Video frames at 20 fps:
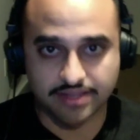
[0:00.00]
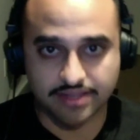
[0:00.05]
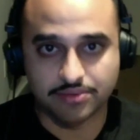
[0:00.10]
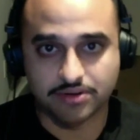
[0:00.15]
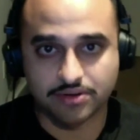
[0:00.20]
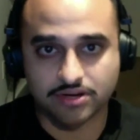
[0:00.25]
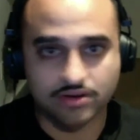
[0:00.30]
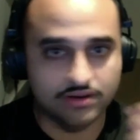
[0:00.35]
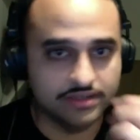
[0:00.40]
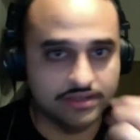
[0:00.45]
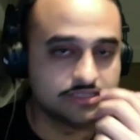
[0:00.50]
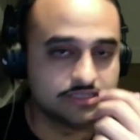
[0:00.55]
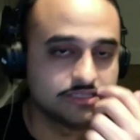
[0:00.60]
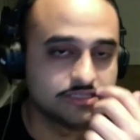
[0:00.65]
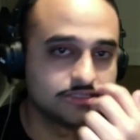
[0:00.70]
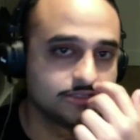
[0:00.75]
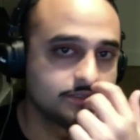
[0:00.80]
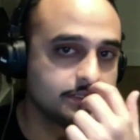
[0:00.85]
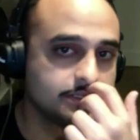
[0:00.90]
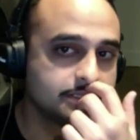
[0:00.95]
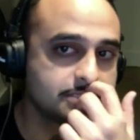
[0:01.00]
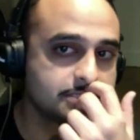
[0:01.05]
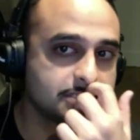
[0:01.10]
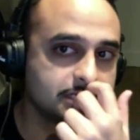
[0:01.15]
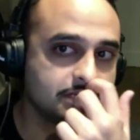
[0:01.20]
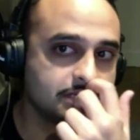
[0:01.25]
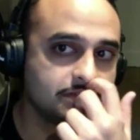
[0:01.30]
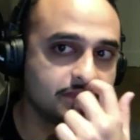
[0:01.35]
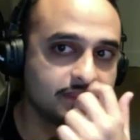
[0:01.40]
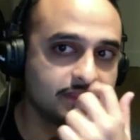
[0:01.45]
were called in to do this. And
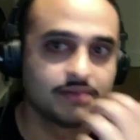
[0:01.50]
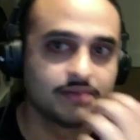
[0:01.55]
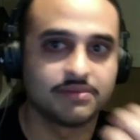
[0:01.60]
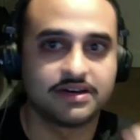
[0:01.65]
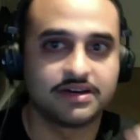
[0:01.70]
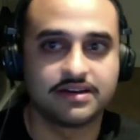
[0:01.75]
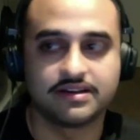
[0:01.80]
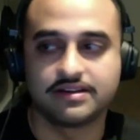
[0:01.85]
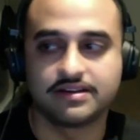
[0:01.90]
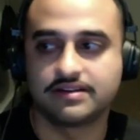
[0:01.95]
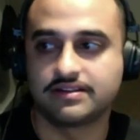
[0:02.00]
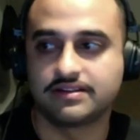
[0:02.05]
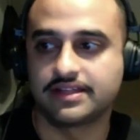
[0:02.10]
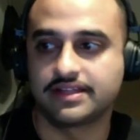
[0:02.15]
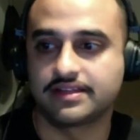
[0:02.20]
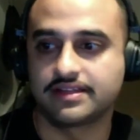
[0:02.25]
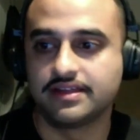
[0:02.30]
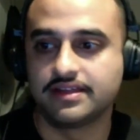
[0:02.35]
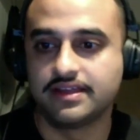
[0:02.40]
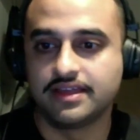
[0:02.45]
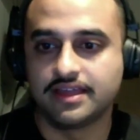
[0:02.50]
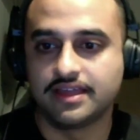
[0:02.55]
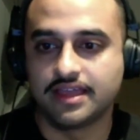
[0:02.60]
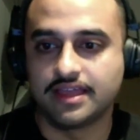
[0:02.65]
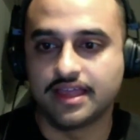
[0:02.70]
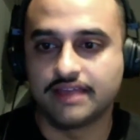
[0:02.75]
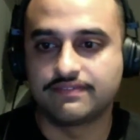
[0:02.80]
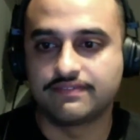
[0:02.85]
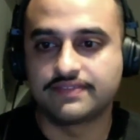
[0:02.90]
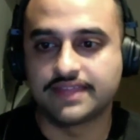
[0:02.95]
you think about it, and you're like,
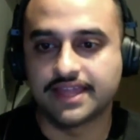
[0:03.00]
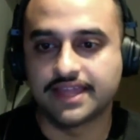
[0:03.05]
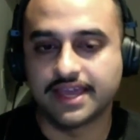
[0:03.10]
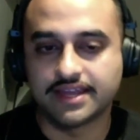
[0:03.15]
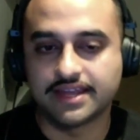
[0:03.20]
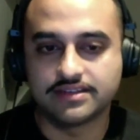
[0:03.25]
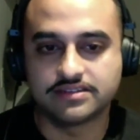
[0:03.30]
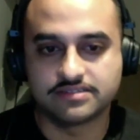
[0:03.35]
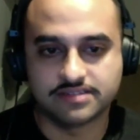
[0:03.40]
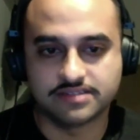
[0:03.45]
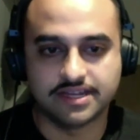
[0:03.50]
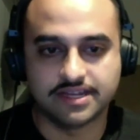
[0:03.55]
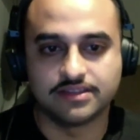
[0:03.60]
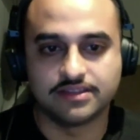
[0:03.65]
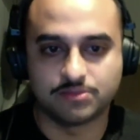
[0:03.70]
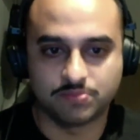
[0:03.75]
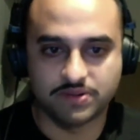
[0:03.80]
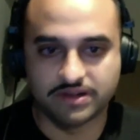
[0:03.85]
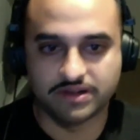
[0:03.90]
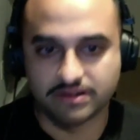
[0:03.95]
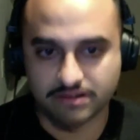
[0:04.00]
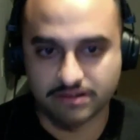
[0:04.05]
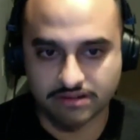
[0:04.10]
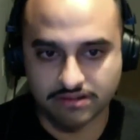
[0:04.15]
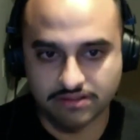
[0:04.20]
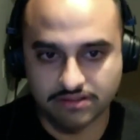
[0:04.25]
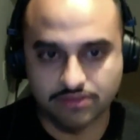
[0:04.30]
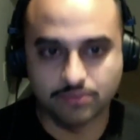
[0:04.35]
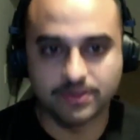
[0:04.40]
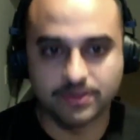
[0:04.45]
if they hadn't designed the Predator
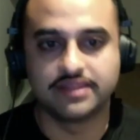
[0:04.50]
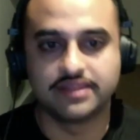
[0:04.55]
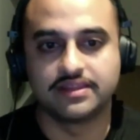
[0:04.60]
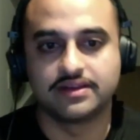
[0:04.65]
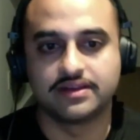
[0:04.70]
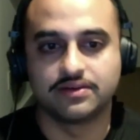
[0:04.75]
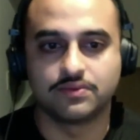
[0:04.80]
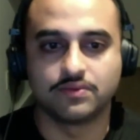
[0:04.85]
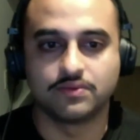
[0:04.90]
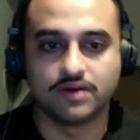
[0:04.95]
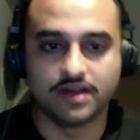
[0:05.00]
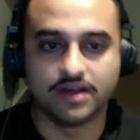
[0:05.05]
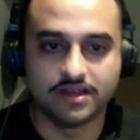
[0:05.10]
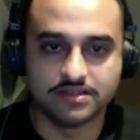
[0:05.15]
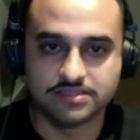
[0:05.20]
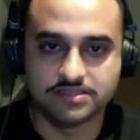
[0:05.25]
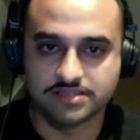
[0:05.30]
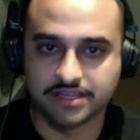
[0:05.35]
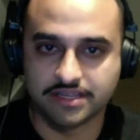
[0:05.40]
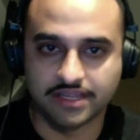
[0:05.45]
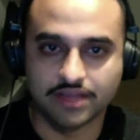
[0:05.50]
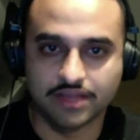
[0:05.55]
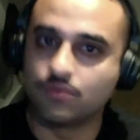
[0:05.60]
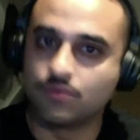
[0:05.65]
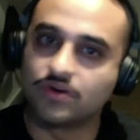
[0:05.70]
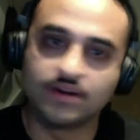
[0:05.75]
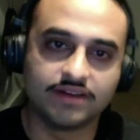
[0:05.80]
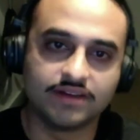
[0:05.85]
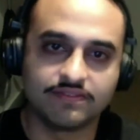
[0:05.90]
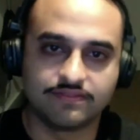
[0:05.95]
the way that it was, like, it
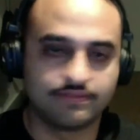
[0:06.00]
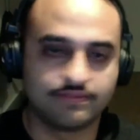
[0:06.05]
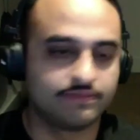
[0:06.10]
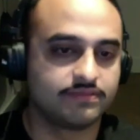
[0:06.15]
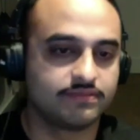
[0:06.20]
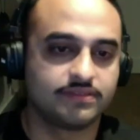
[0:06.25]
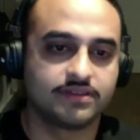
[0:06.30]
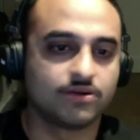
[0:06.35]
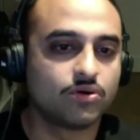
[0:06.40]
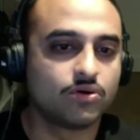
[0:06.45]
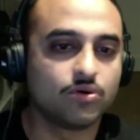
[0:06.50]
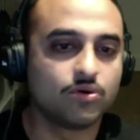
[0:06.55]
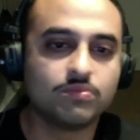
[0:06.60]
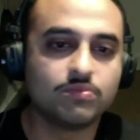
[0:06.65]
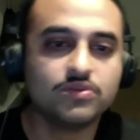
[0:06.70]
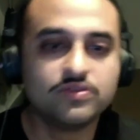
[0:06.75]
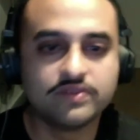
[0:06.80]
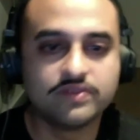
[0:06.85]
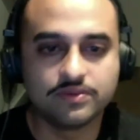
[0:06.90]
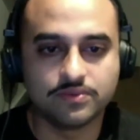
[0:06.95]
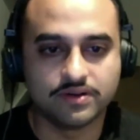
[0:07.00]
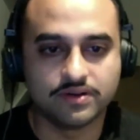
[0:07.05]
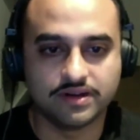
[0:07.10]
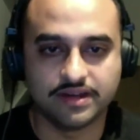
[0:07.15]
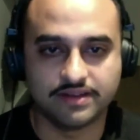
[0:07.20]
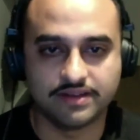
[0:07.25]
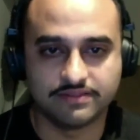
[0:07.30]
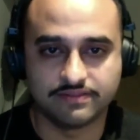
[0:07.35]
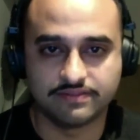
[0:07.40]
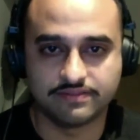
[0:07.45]
wouldn't have, the whole movie wouldn't
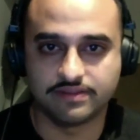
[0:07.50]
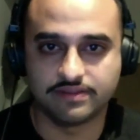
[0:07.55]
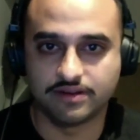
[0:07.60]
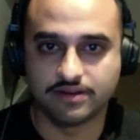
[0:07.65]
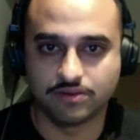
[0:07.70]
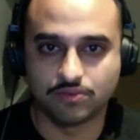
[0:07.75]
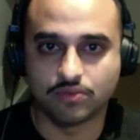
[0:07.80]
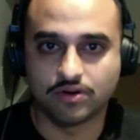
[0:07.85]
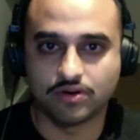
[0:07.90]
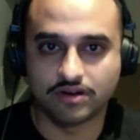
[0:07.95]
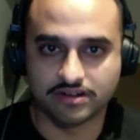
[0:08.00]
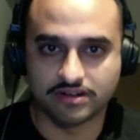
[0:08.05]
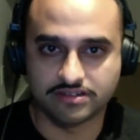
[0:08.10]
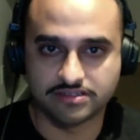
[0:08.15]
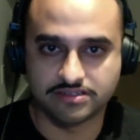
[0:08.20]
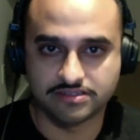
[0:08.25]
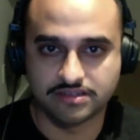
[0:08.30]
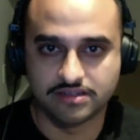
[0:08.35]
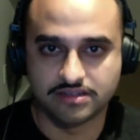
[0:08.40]
have, you know, worked.